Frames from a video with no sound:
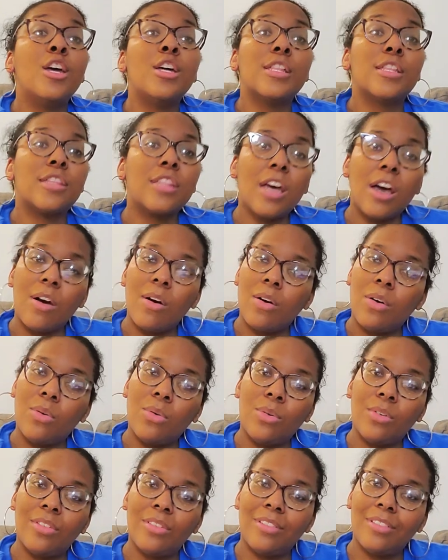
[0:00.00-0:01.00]

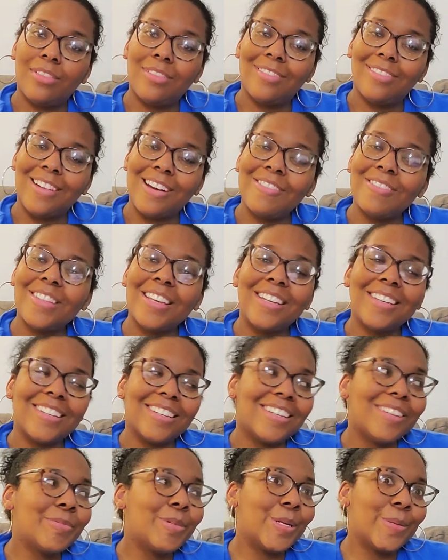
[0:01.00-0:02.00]
So I was like,
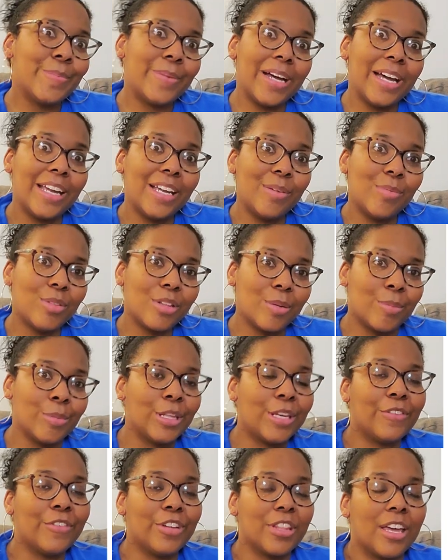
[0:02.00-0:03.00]
I'm gonna buy him
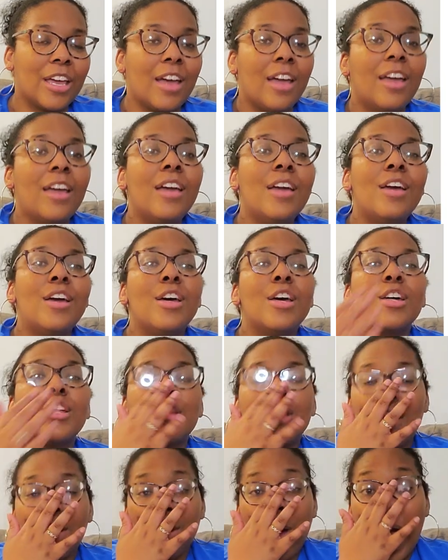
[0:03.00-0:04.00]
something for that.
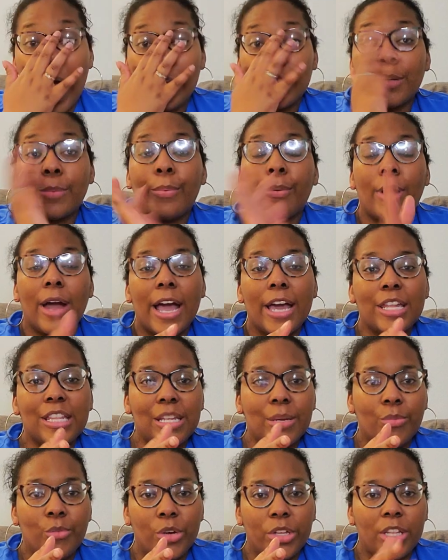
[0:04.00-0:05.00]
So I surprised
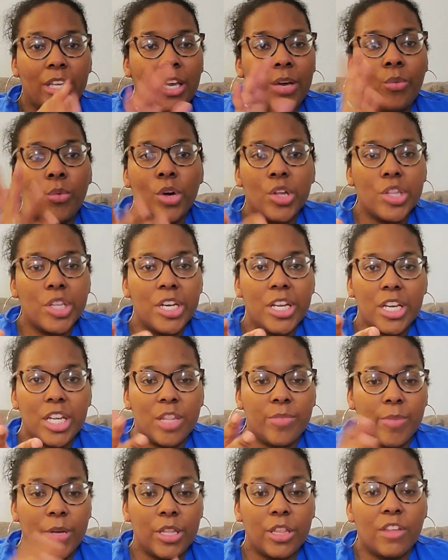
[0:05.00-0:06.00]
him with it. It wasn't
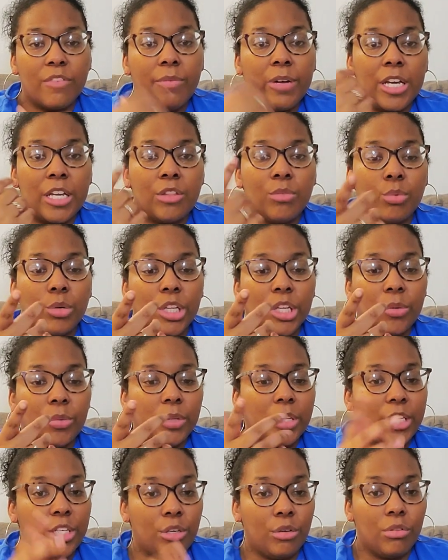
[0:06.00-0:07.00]
expensive, but it's really,
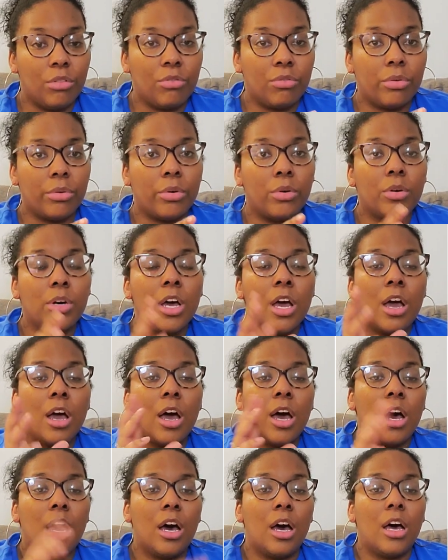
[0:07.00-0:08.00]
really useful.
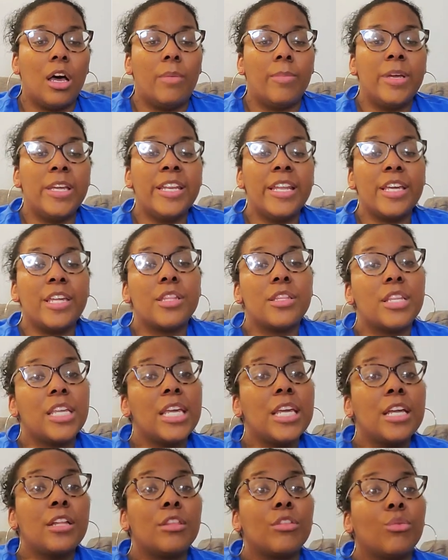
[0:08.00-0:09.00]
Um, it
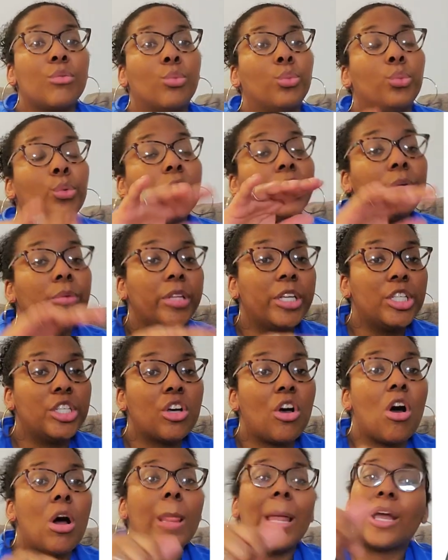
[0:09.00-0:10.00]
extends really, really
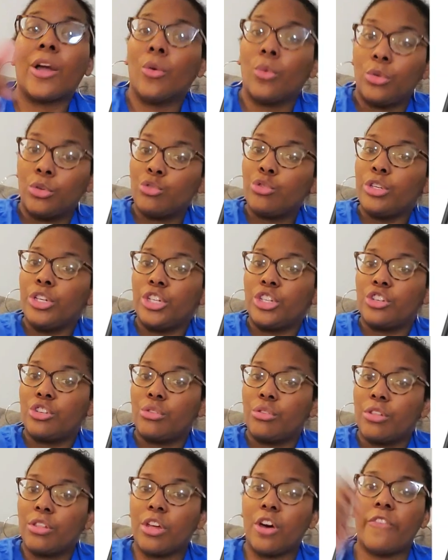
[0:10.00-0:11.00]
tall like a
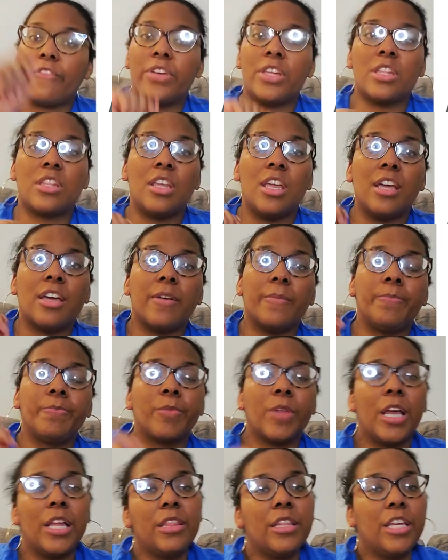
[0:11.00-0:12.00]
traditional selfie stick.
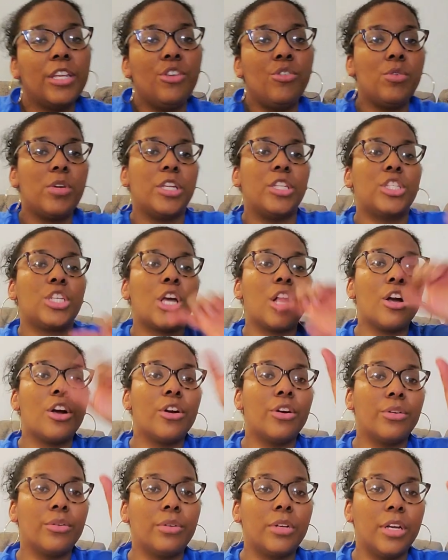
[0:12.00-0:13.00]
And then you can
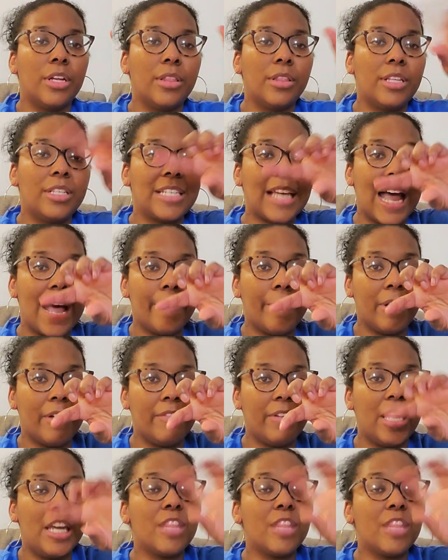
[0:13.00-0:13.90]
turn the top of it.